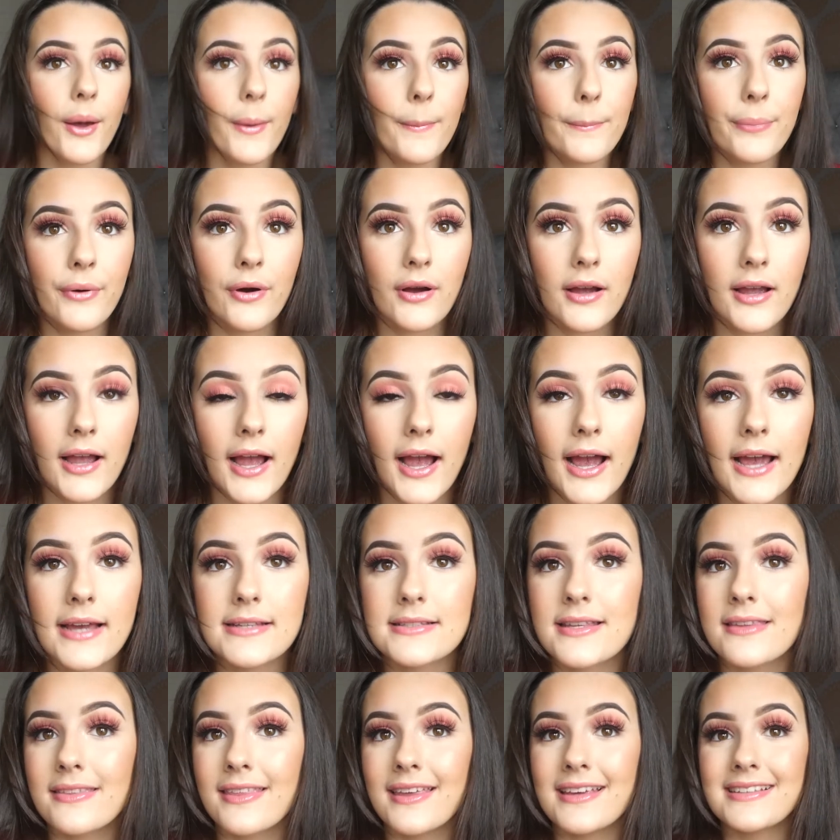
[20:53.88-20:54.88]
But guys,
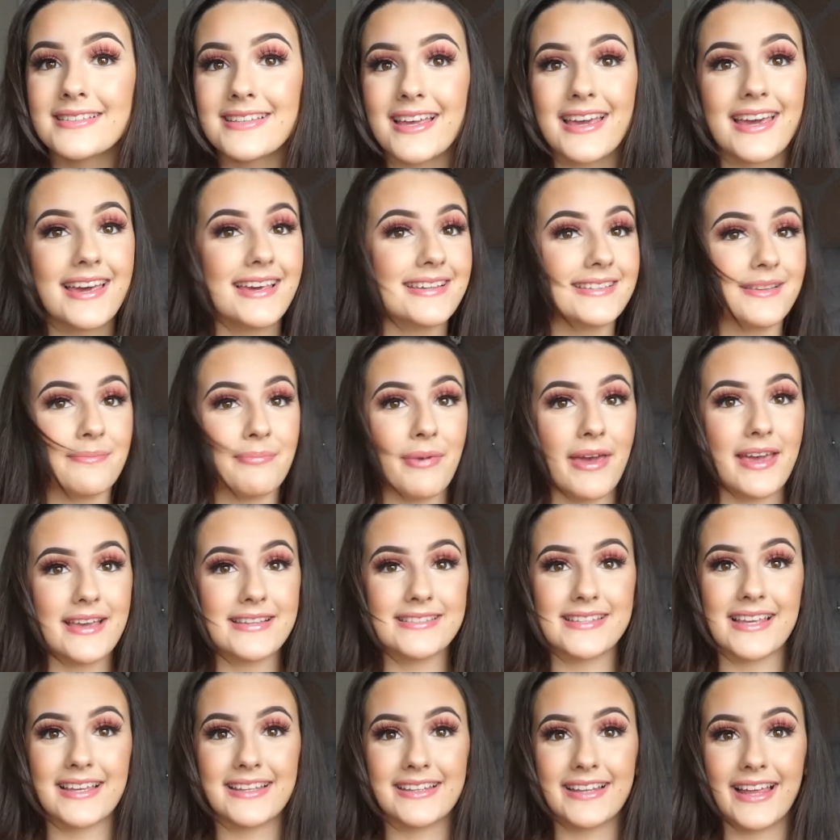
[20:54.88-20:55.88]
this is
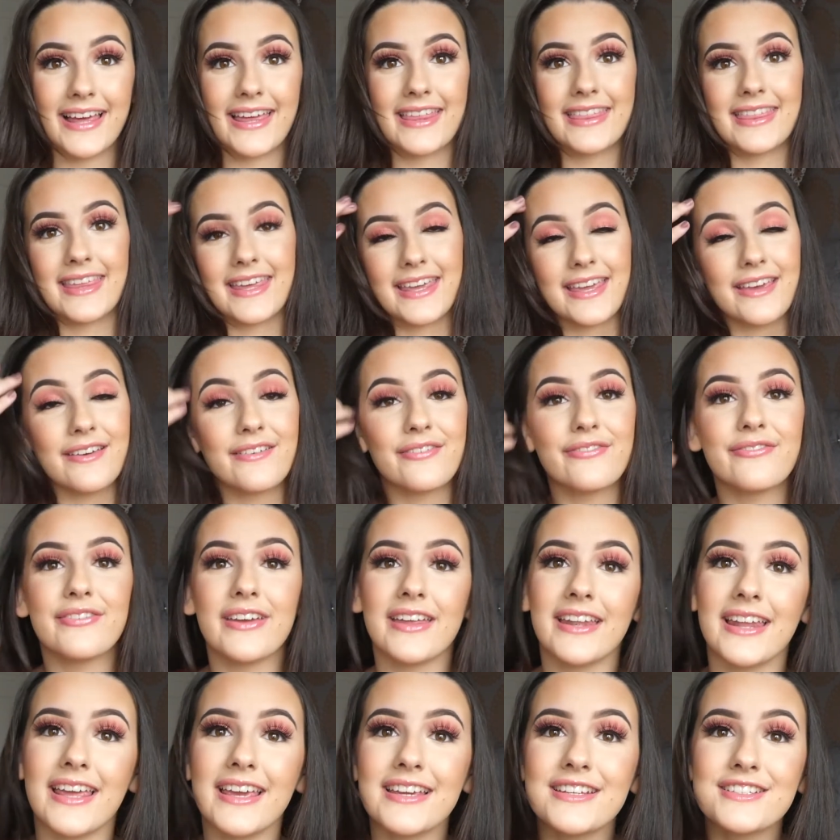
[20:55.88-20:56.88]
basically the
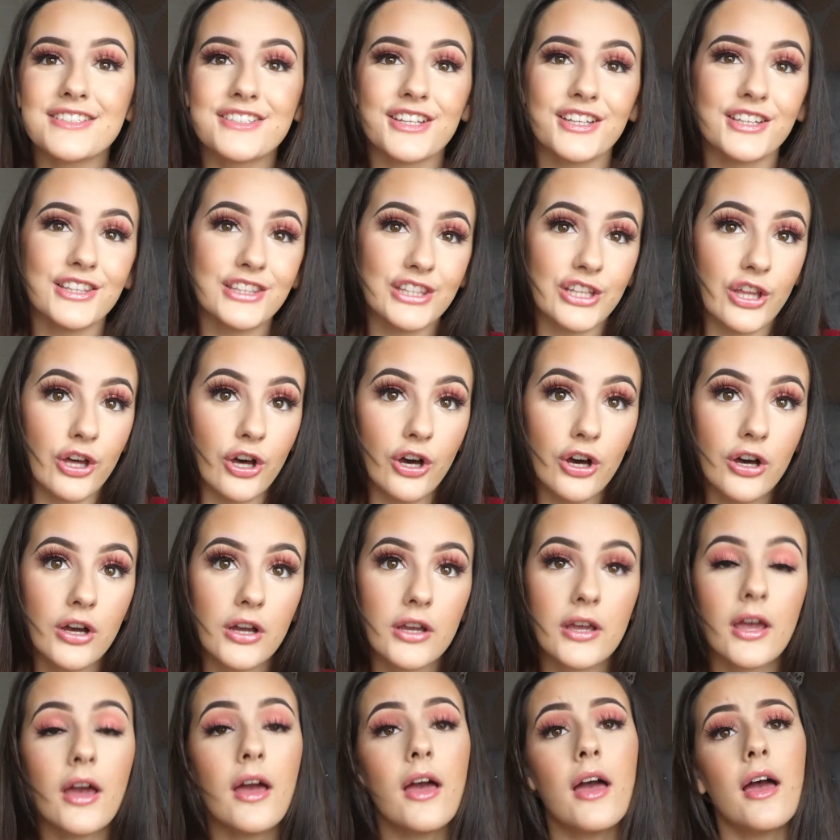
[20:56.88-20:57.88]
finished
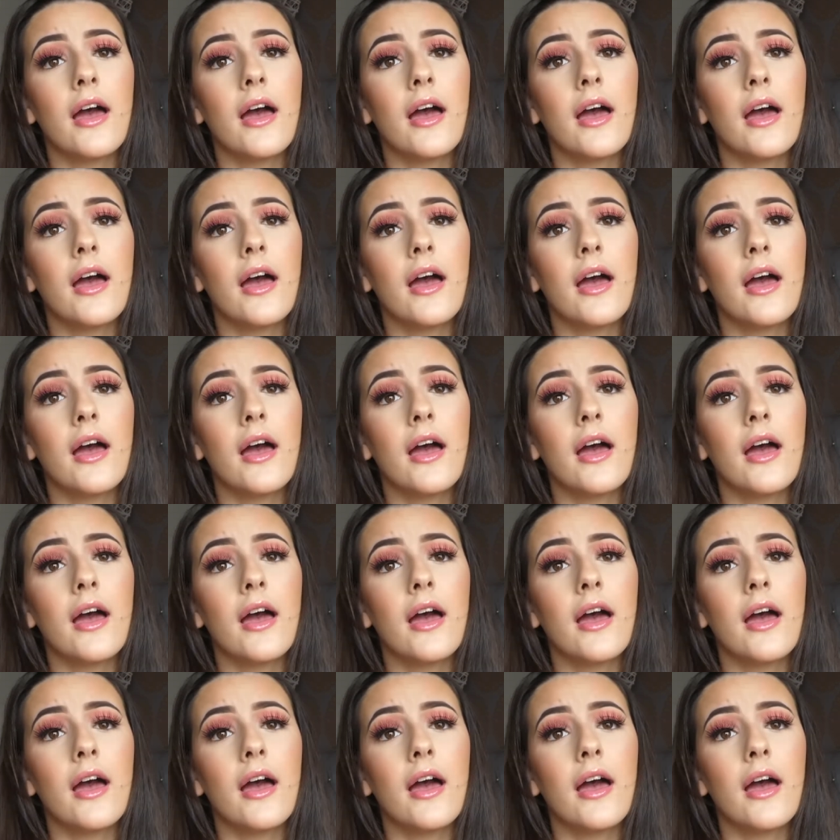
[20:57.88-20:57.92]
look.